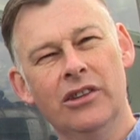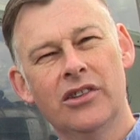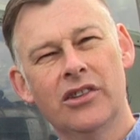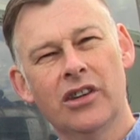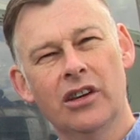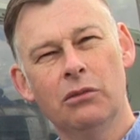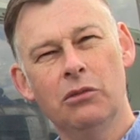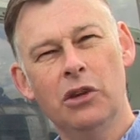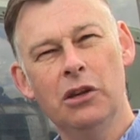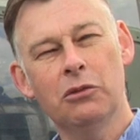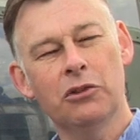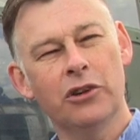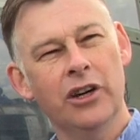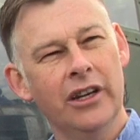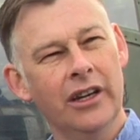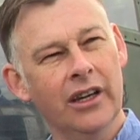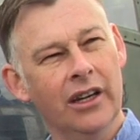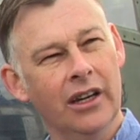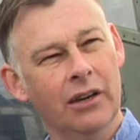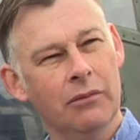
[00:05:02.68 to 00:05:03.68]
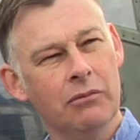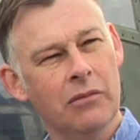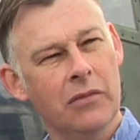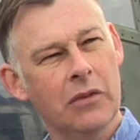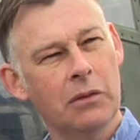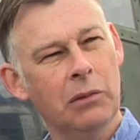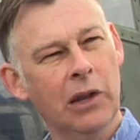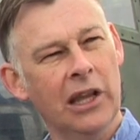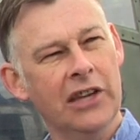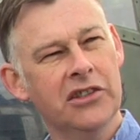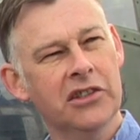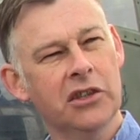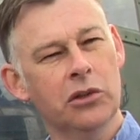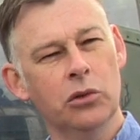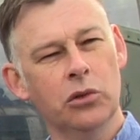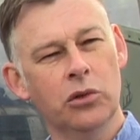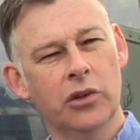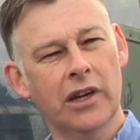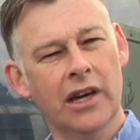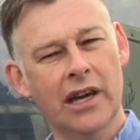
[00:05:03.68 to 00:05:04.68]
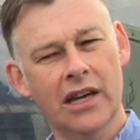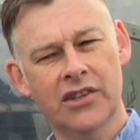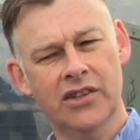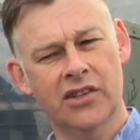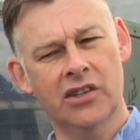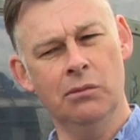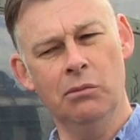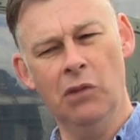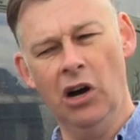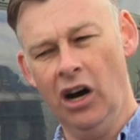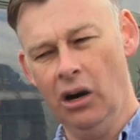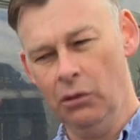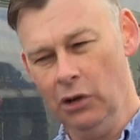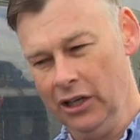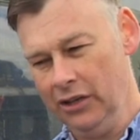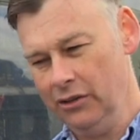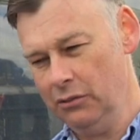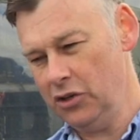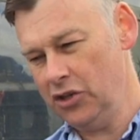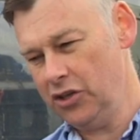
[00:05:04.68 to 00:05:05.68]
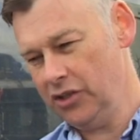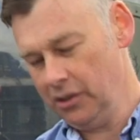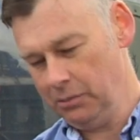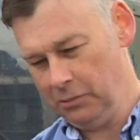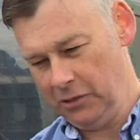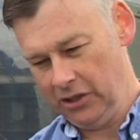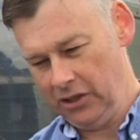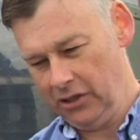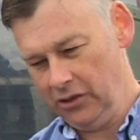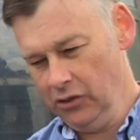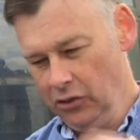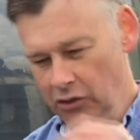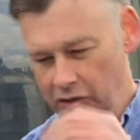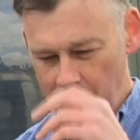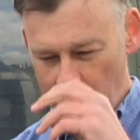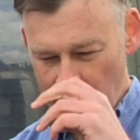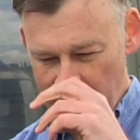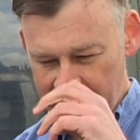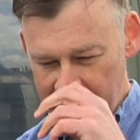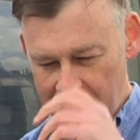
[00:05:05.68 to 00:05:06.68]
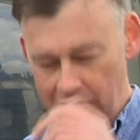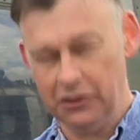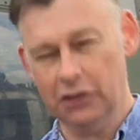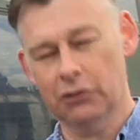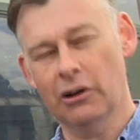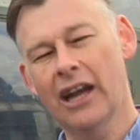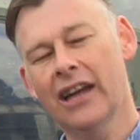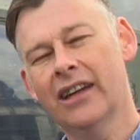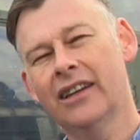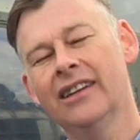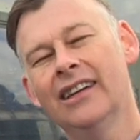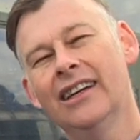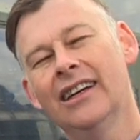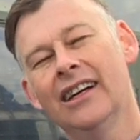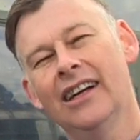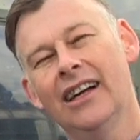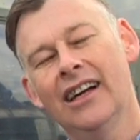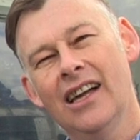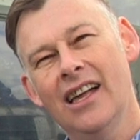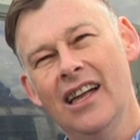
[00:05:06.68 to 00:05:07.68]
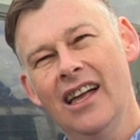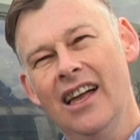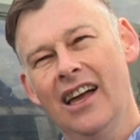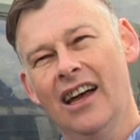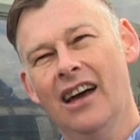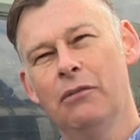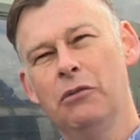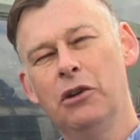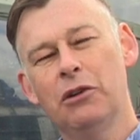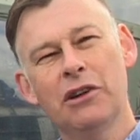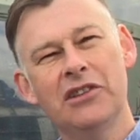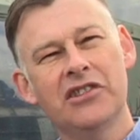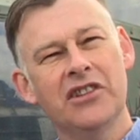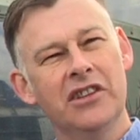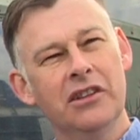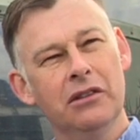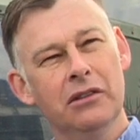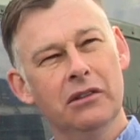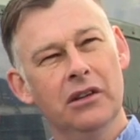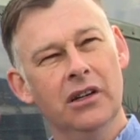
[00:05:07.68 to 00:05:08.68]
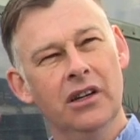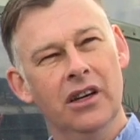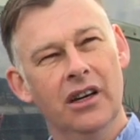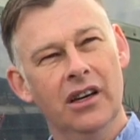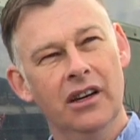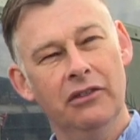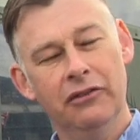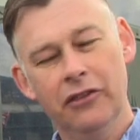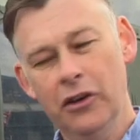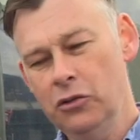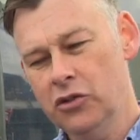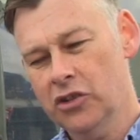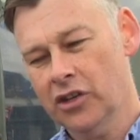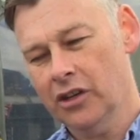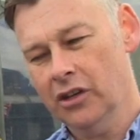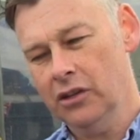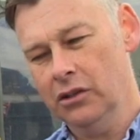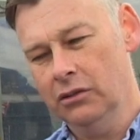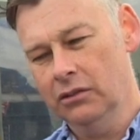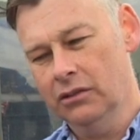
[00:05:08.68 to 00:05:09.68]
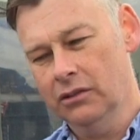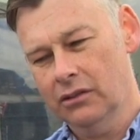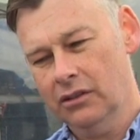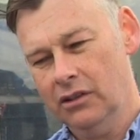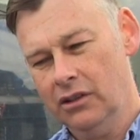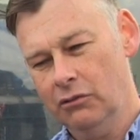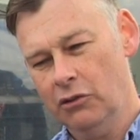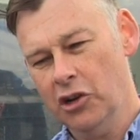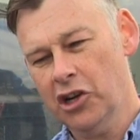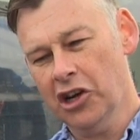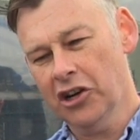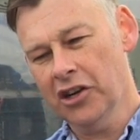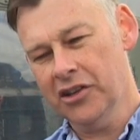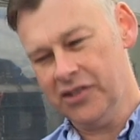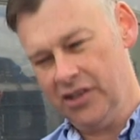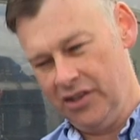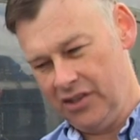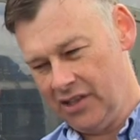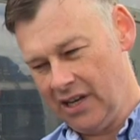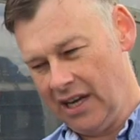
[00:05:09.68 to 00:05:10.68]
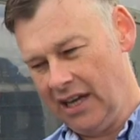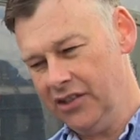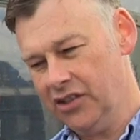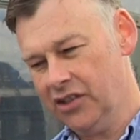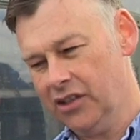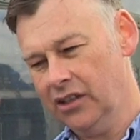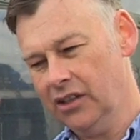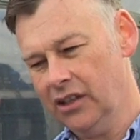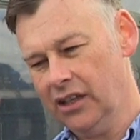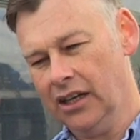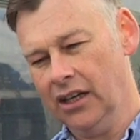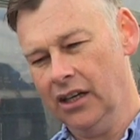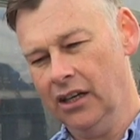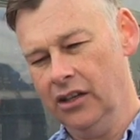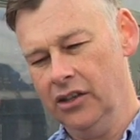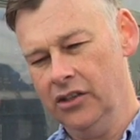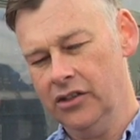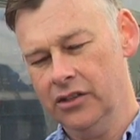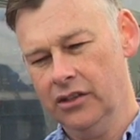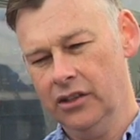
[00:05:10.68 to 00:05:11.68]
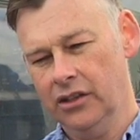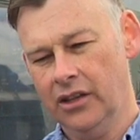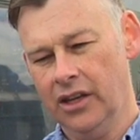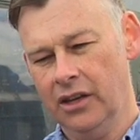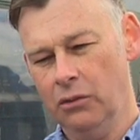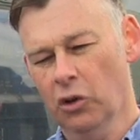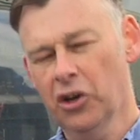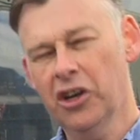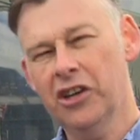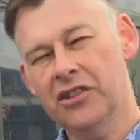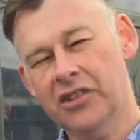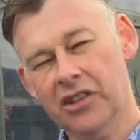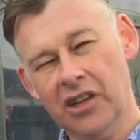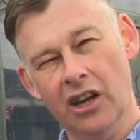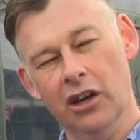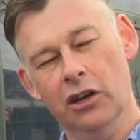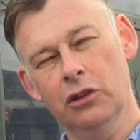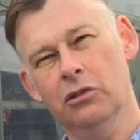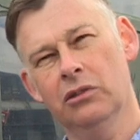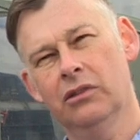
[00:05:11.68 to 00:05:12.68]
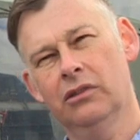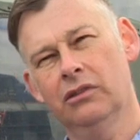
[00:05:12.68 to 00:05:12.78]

So we were in a place called As Samawah, which is up in the northwest of Iraq, and we were asked to do a photo reconnaissance task, and they wanted us to go